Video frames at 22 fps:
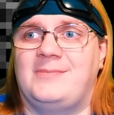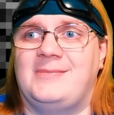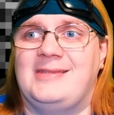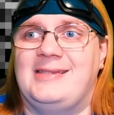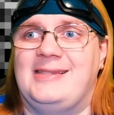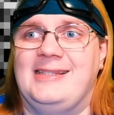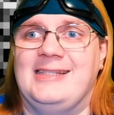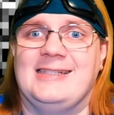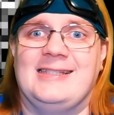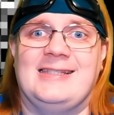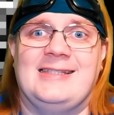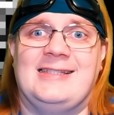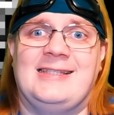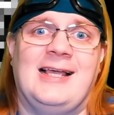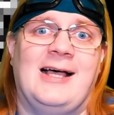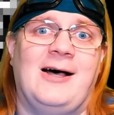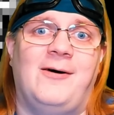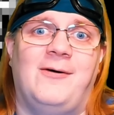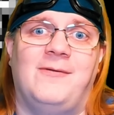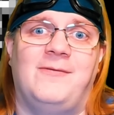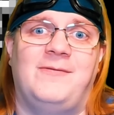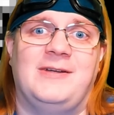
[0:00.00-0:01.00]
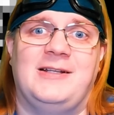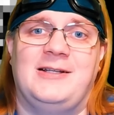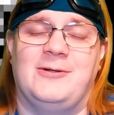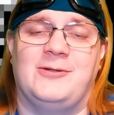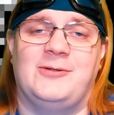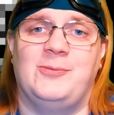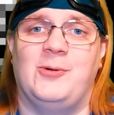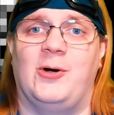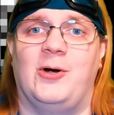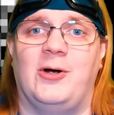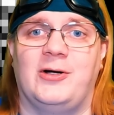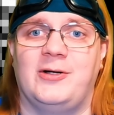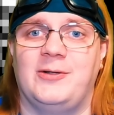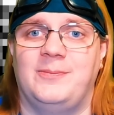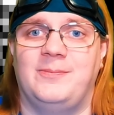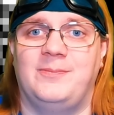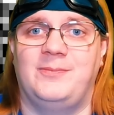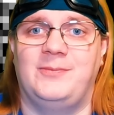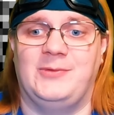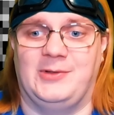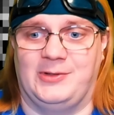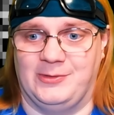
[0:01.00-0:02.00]
This is how videos work.
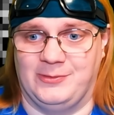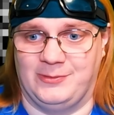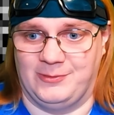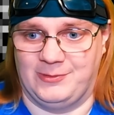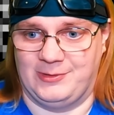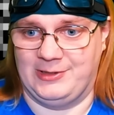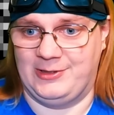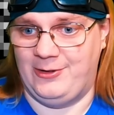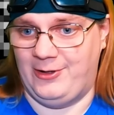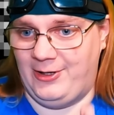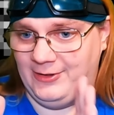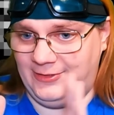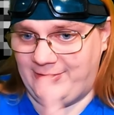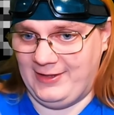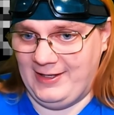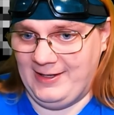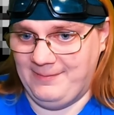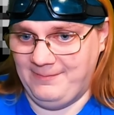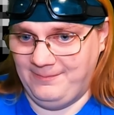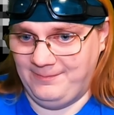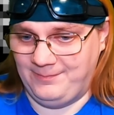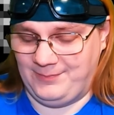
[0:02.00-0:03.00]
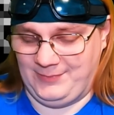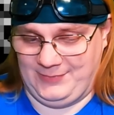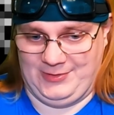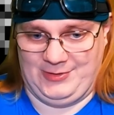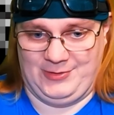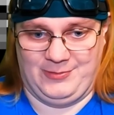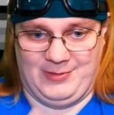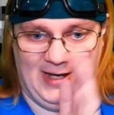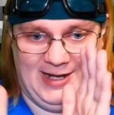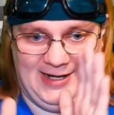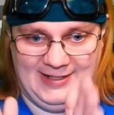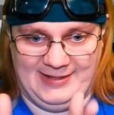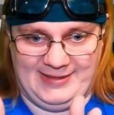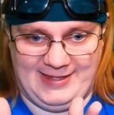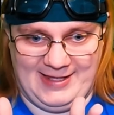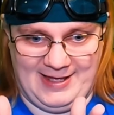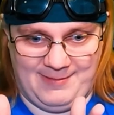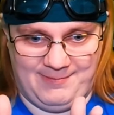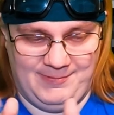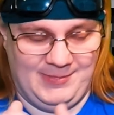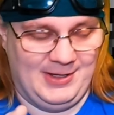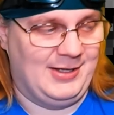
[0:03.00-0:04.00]
You record them, you edit
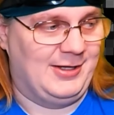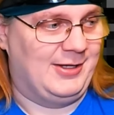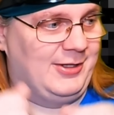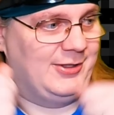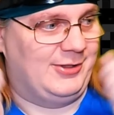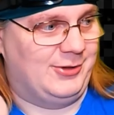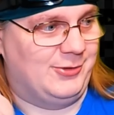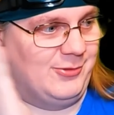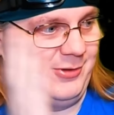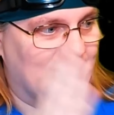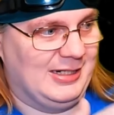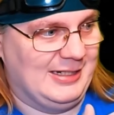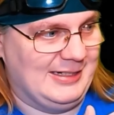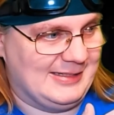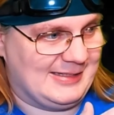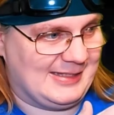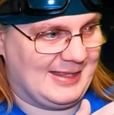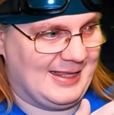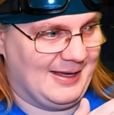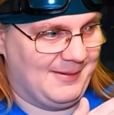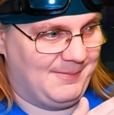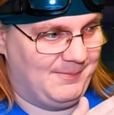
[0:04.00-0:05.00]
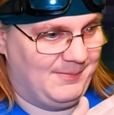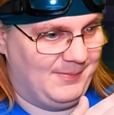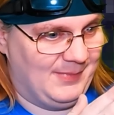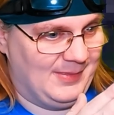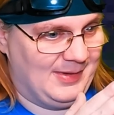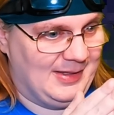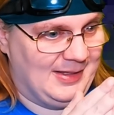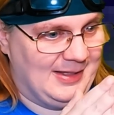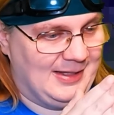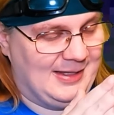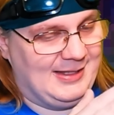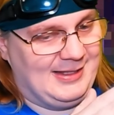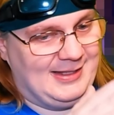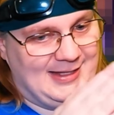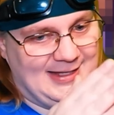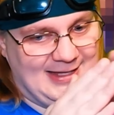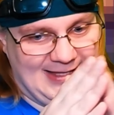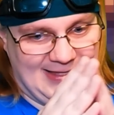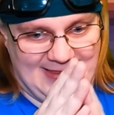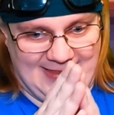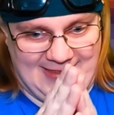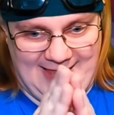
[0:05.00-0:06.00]
them, you release them.
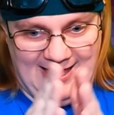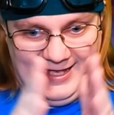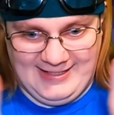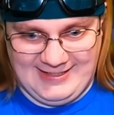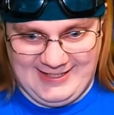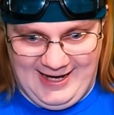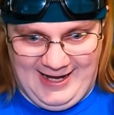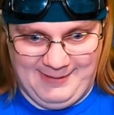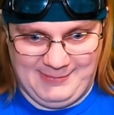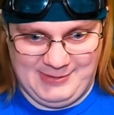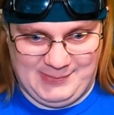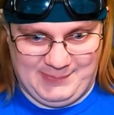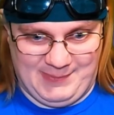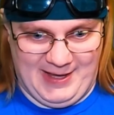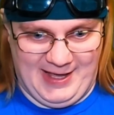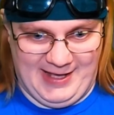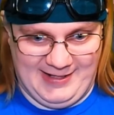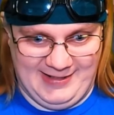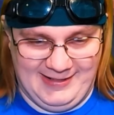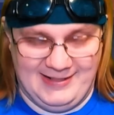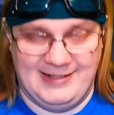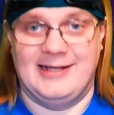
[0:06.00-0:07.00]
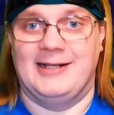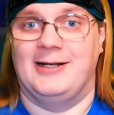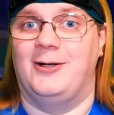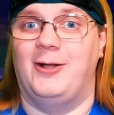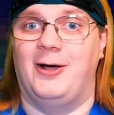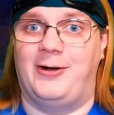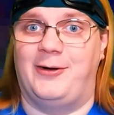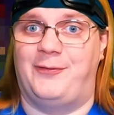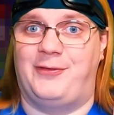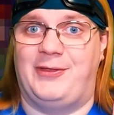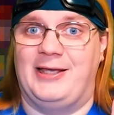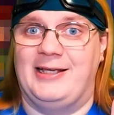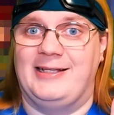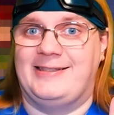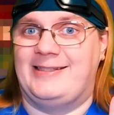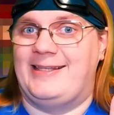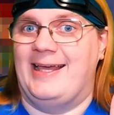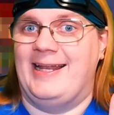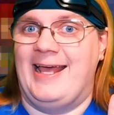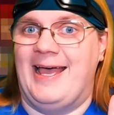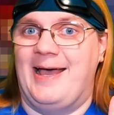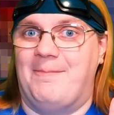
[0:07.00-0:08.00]
In that time span, a lot of things
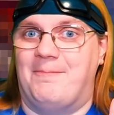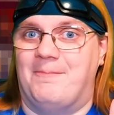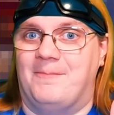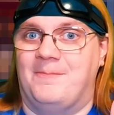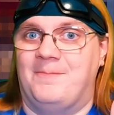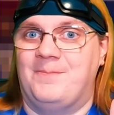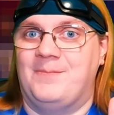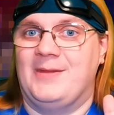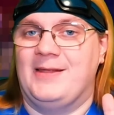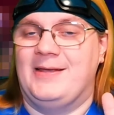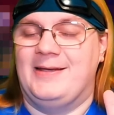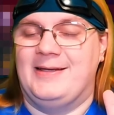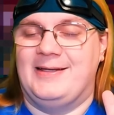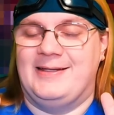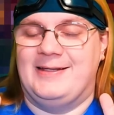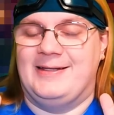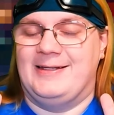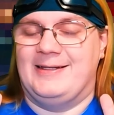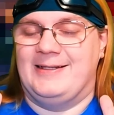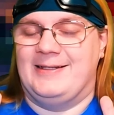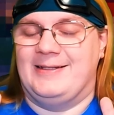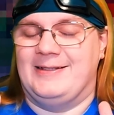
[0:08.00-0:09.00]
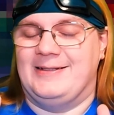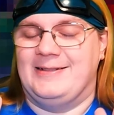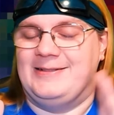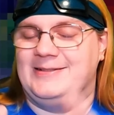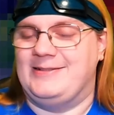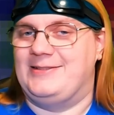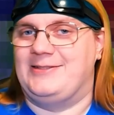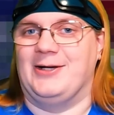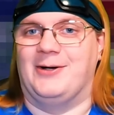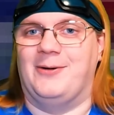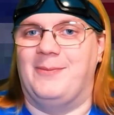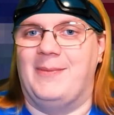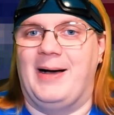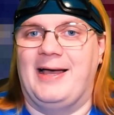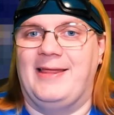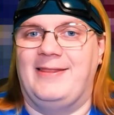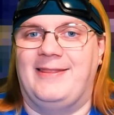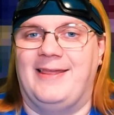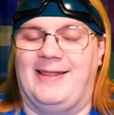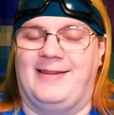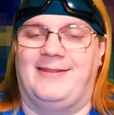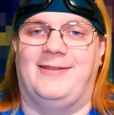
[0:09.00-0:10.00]
can happen. Don't
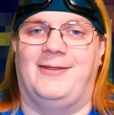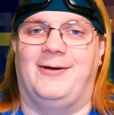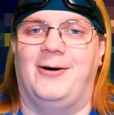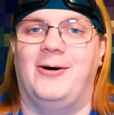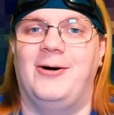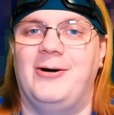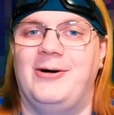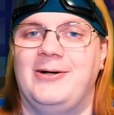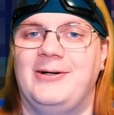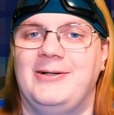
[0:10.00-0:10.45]
mind that, though.